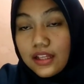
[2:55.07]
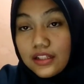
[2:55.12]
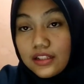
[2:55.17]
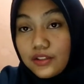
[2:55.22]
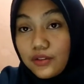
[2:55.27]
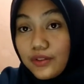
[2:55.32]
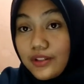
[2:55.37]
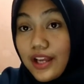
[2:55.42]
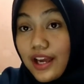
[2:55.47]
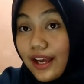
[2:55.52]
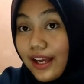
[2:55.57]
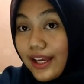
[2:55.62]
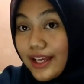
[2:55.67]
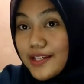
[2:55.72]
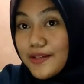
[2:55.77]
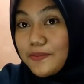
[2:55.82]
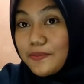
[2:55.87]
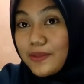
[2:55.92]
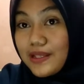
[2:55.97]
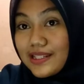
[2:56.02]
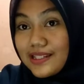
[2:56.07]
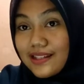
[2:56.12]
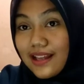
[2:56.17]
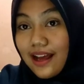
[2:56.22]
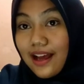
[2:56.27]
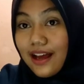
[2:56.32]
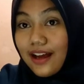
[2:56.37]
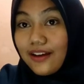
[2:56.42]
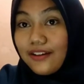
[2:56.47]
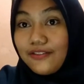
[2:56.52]
Undangan
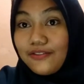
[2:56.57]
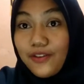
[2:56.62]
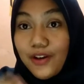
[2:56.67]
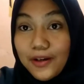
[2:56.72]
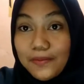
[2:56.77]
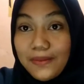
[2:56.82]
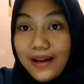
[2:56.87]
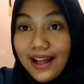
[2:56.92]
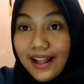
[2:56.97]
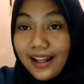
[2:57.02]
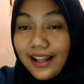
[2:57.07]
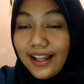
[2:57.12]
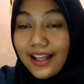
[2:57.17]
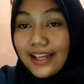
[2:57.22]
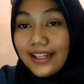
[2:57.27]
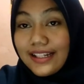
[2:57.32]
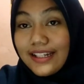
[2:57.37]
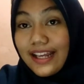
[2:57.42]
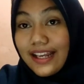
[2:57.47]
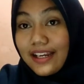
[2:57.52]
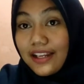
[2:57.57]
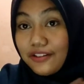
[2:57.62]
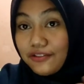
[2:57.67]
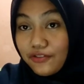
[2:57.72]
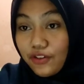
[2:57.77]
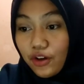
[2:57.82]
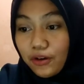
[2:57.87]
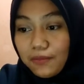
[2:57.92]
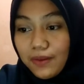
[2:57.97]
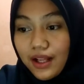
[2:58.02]
bisa formal dan
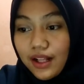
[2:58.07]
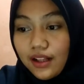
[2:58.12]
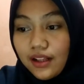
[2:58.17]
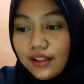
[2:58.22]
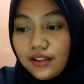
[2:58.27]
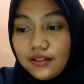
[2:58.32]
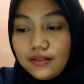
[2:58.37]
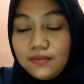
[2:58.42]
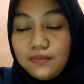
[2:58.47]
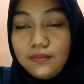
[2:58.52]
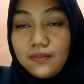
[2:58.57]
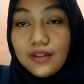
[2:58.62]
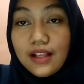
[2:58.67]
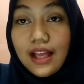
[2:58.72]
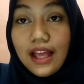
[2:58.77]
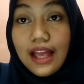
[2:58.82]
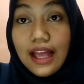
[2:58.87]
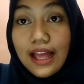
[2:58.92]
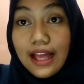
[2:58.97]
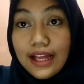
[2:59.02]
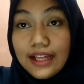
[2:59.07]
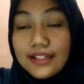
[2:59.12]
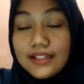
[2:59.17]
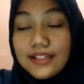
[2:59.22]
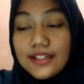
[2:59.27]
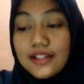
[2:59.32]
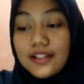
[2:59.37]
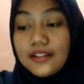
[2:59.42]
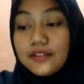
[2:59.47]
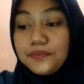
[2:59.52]
informal. And
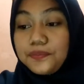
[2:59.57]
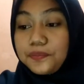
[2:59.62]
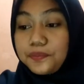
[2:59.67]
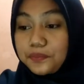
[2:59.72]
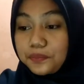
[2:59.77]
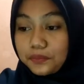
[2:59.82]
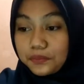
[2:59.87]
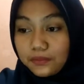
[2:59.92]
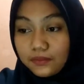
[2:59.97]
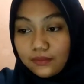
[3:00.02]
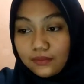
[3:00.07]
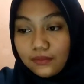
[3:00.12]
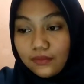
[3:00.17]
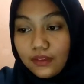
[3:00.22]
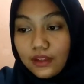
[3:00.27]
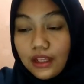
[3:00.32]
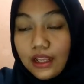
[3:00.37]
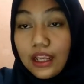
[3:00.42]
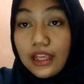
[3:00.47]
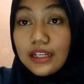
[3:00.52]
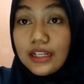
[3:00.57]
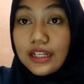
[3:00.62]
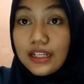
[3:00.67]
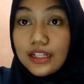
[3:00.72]
in